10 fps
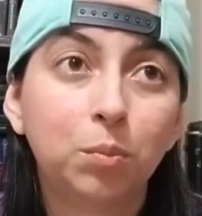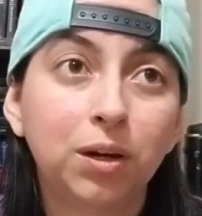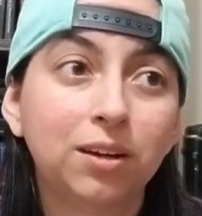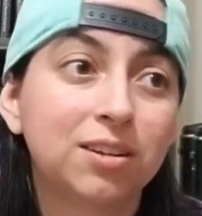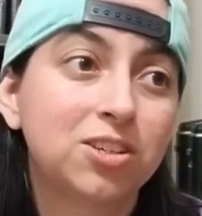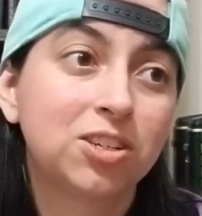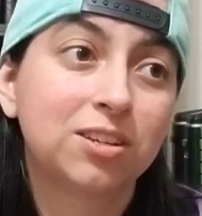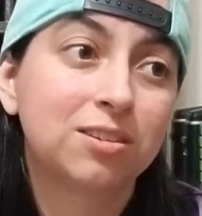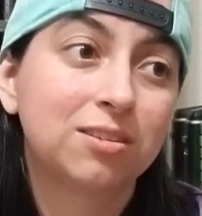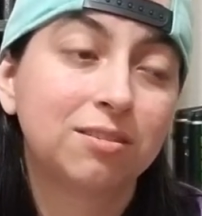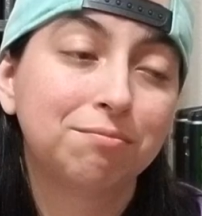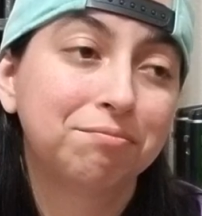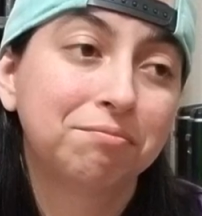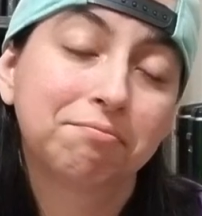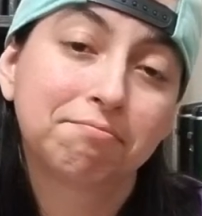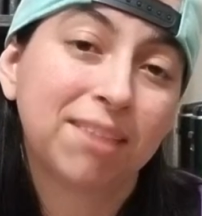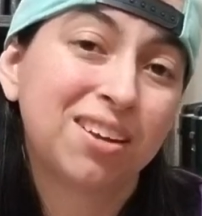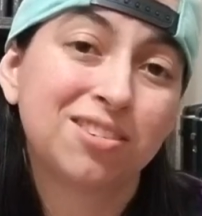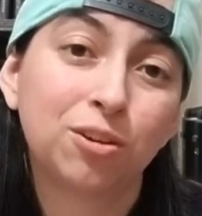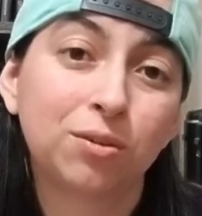but it's just, I
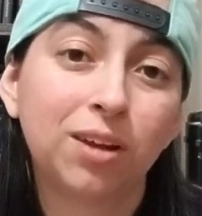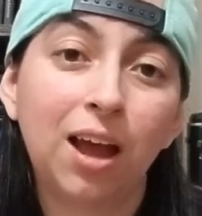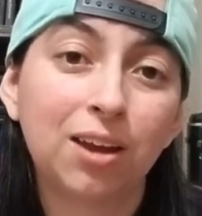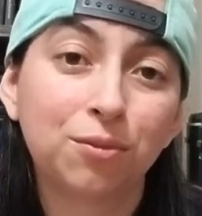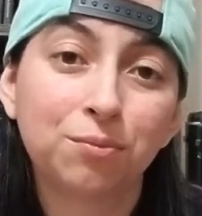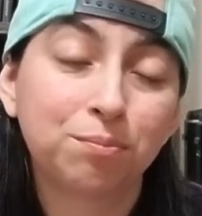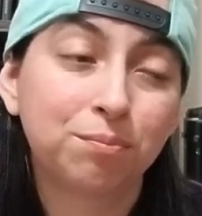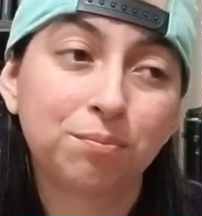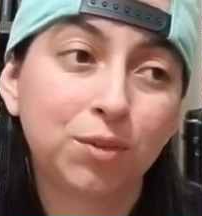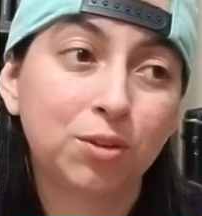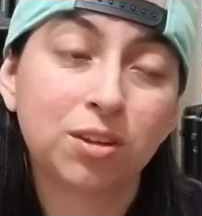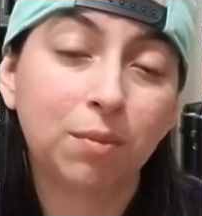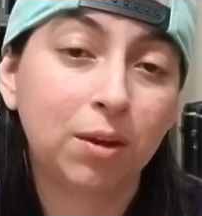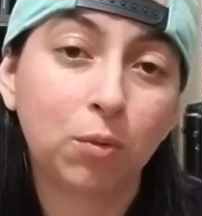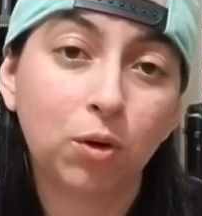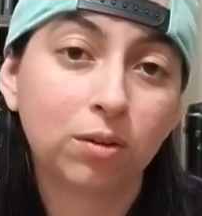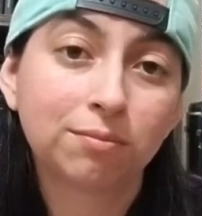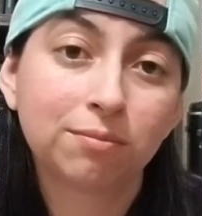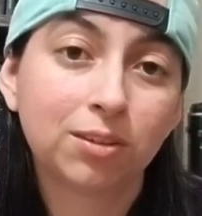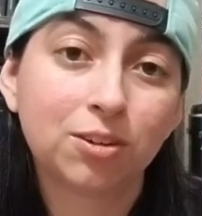don't use them anymore.
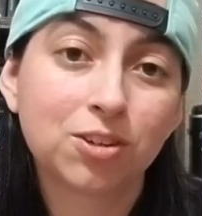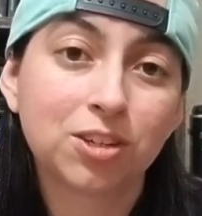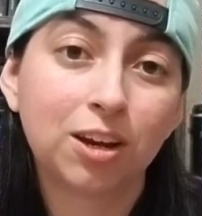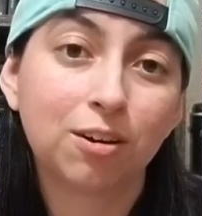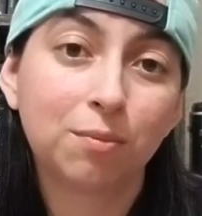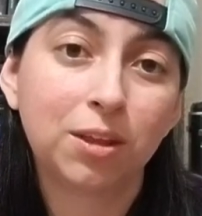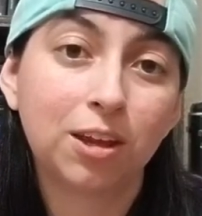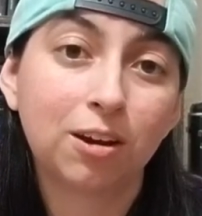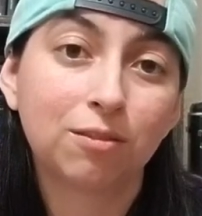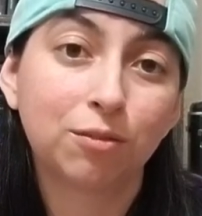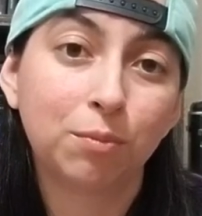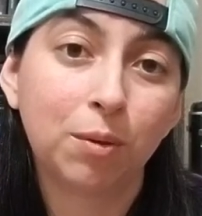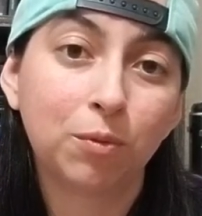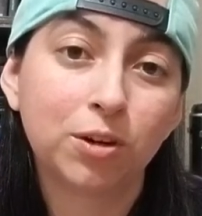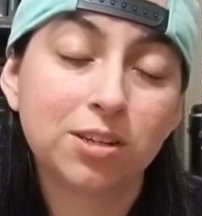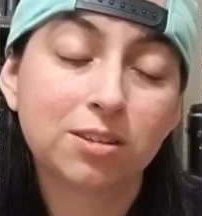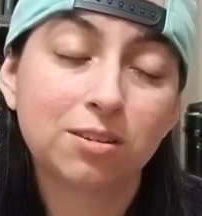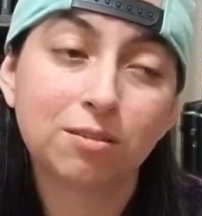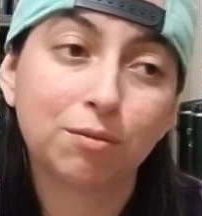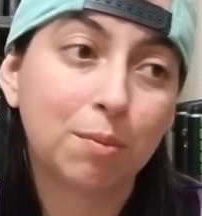They're just there to be there for memories,
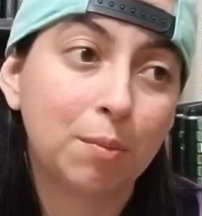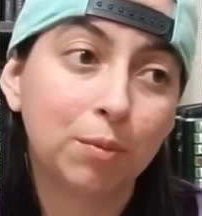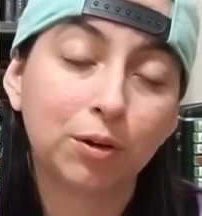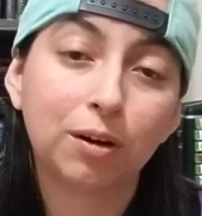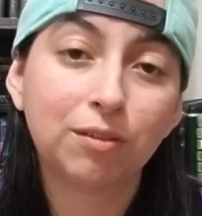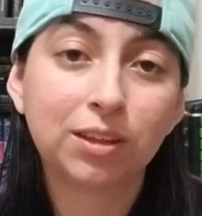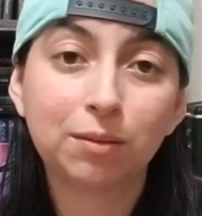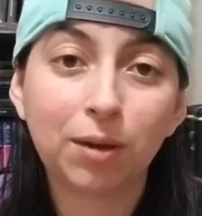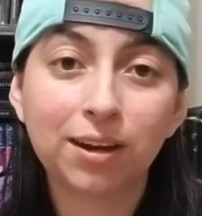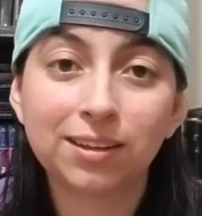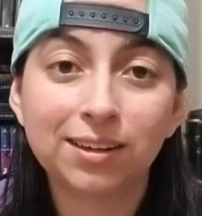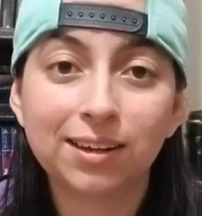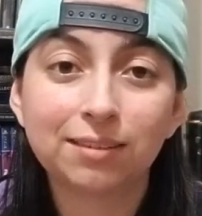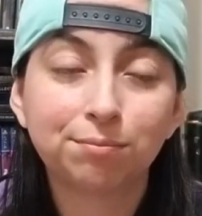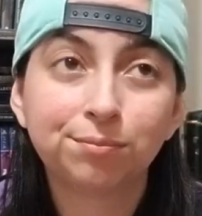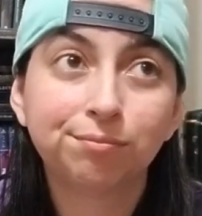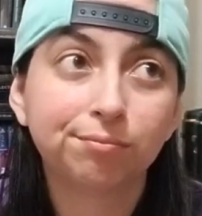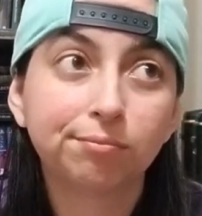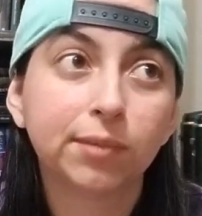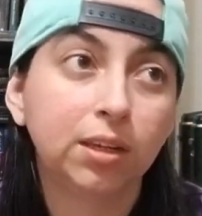to remember everything back in the day.
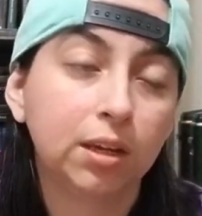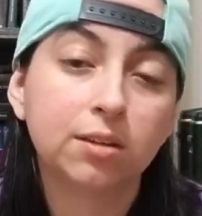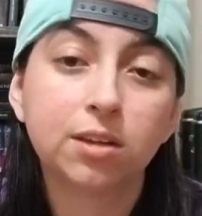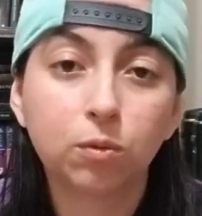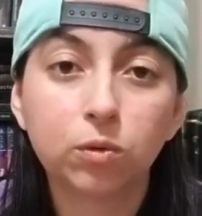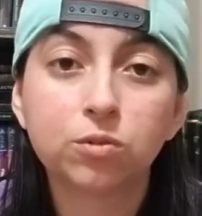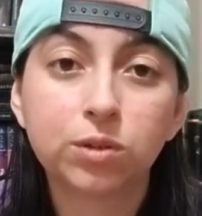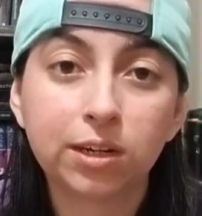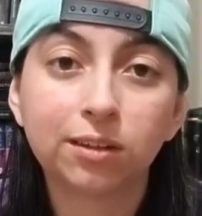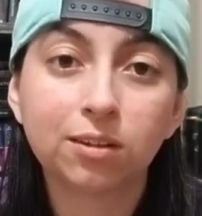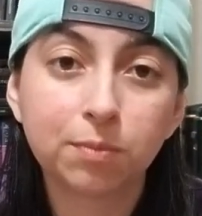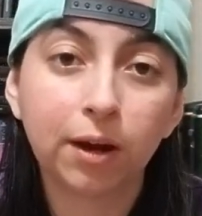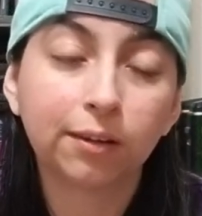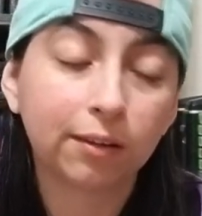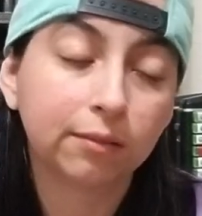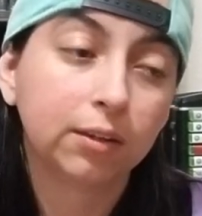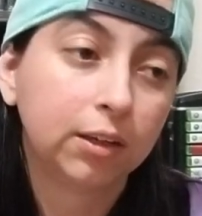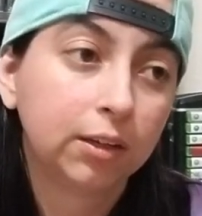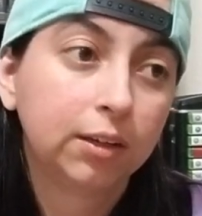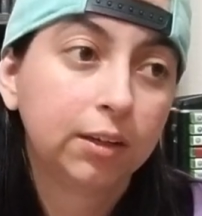And yes, I was ridiculous back then.
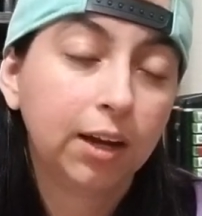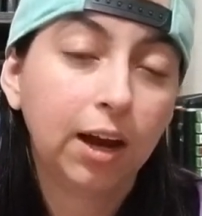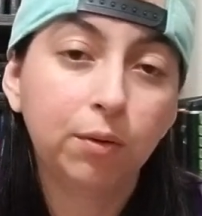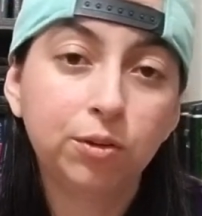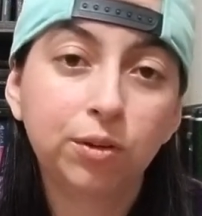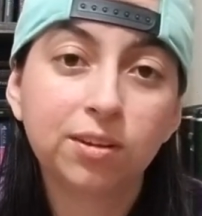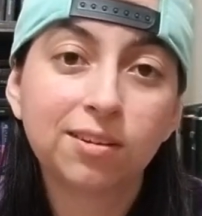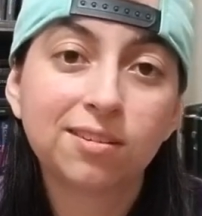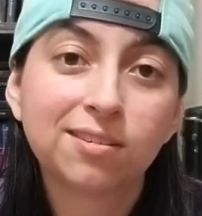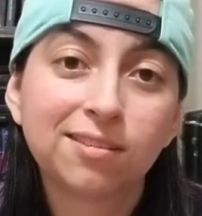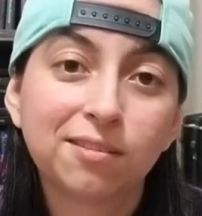I would do the